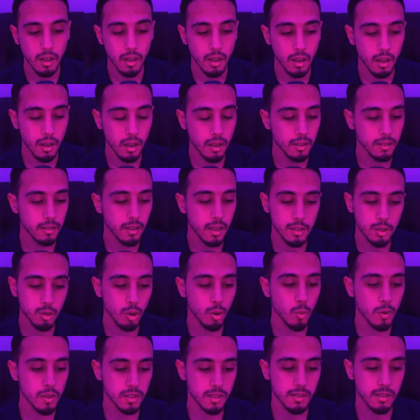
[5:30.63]
And as
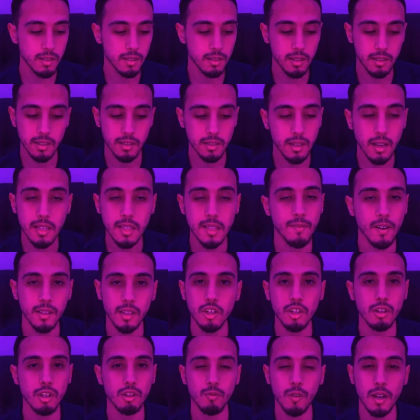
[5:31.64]
always, this is not a
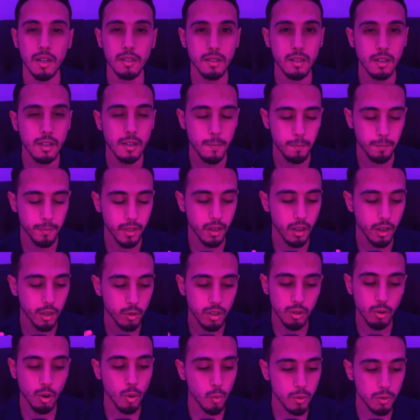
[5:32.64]
financial advice. You
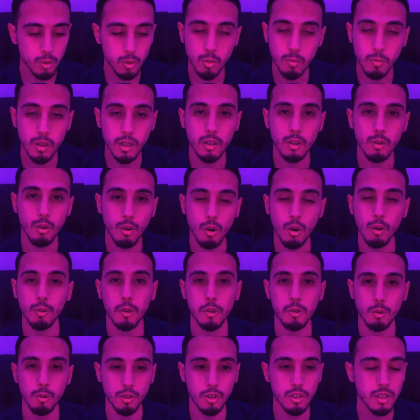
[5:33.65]
need always to make your own
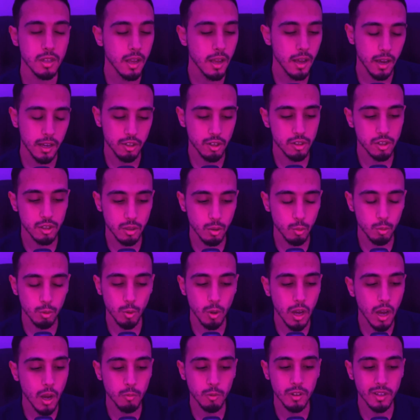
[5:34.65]
researches. I just showed you
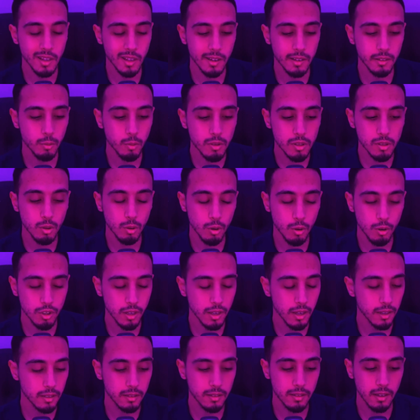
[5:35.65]
how you can research
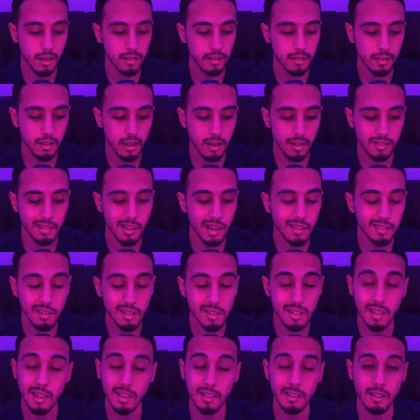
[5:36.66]
and
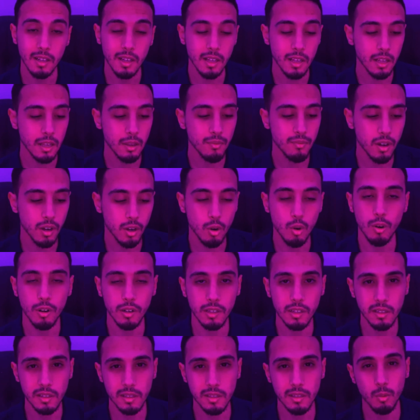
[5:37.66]
understand if a
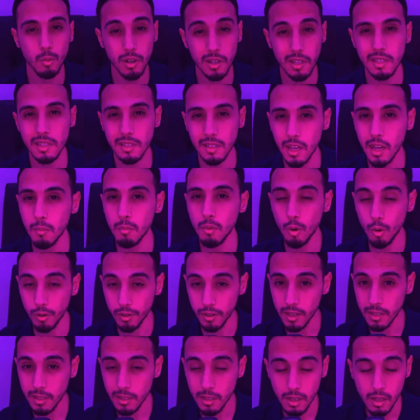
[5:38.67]
coin is really a scam or
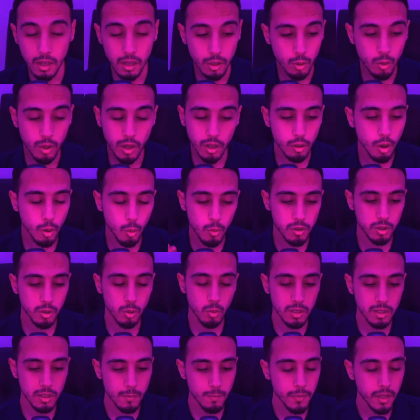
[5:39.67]
not. You can always do
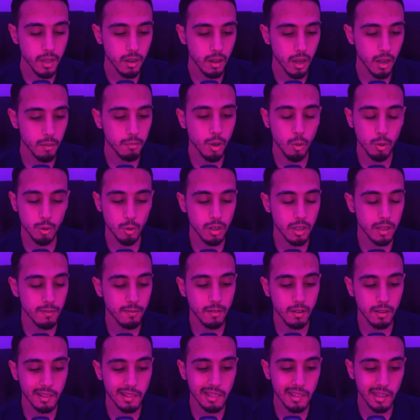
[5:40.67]
it. I'm going to leave
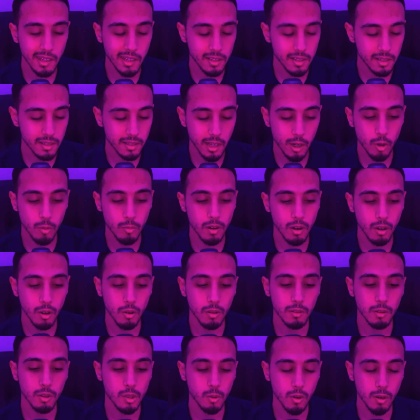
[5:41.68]
the links down below in
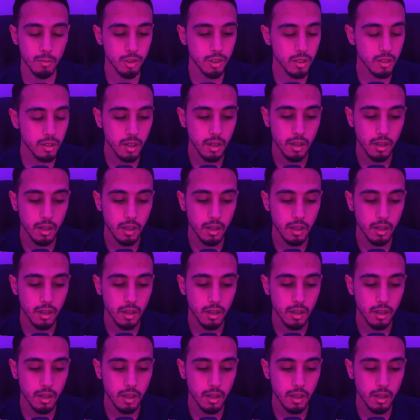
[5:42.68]
the description,